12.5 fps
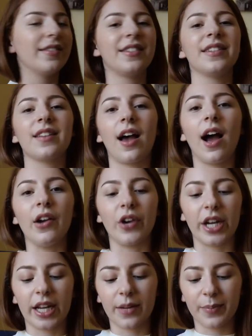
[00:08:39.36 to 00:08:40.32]
this is
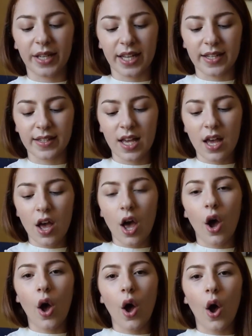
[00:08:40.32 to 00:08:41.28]
ironic because
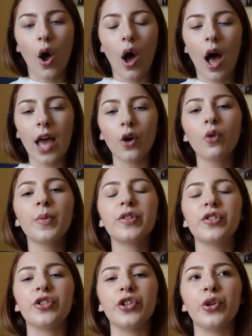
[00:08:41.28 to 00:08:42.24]
I
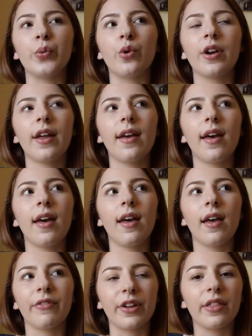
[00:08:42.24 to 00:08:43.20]
almost knew what
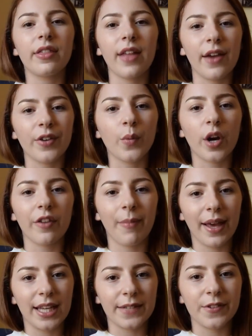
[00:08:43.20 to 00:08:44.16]
every every one of
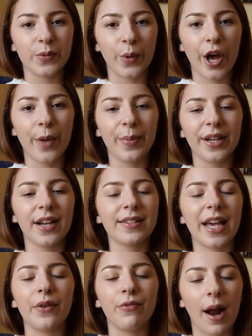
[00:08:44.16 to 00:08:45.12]
my gifts were
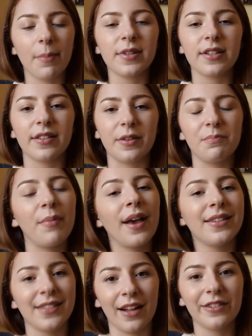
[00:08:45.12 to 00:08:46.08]
because I wrapped them
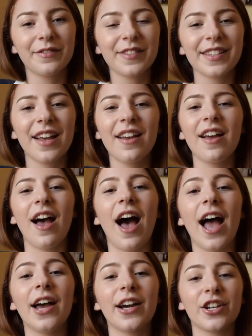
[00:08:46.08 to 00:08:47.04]
myself.
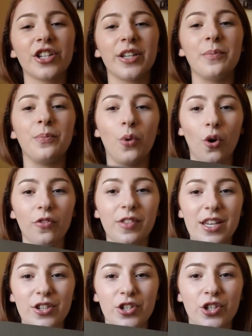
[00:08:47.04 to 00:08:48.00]
I actually bought
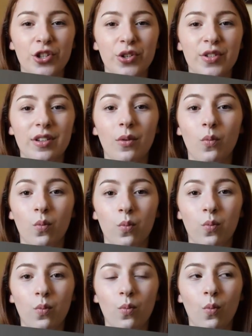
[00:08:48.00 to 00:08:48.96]
these shoes a
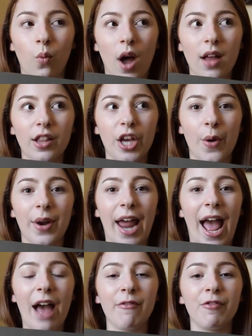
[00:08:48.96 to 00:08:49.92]
while ago and
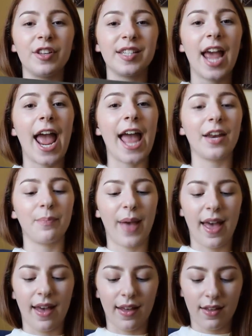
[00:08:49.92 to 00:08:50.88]
I have the tan
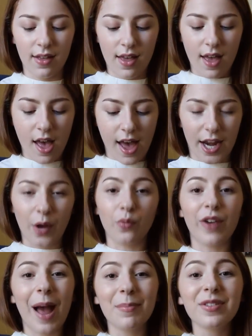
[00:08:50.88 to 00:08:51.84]
pair and I
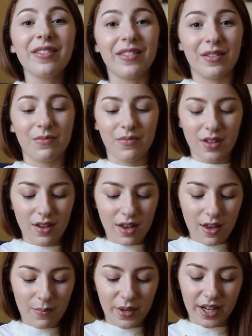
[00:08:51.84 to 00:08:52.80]
wrapped them
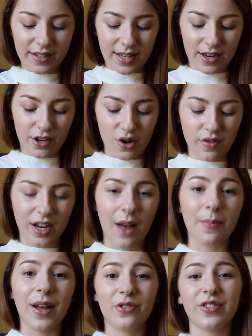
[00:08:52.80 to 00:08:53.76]
because I knew
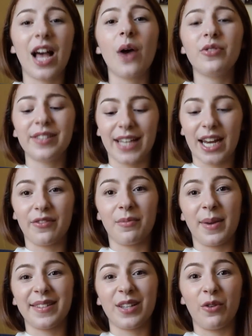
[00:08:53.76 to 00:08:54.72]
that I'll just get it for
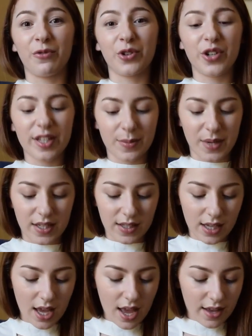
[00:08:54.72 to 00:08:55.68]
myself for
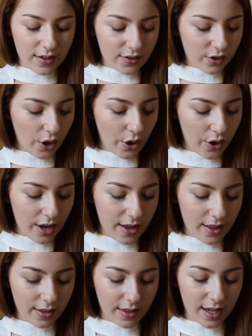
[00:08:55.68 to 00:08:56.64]
Christmas. So
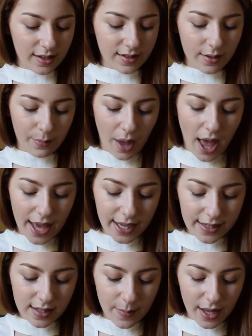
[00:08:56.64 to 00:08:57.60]
these are by
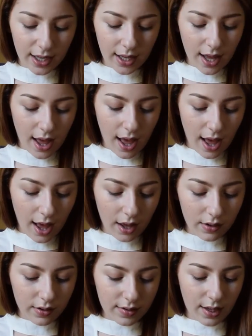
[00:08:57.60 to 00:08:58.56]
Isabel
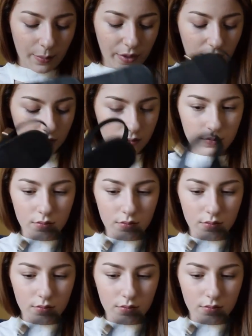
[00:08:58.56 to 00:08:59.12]
something.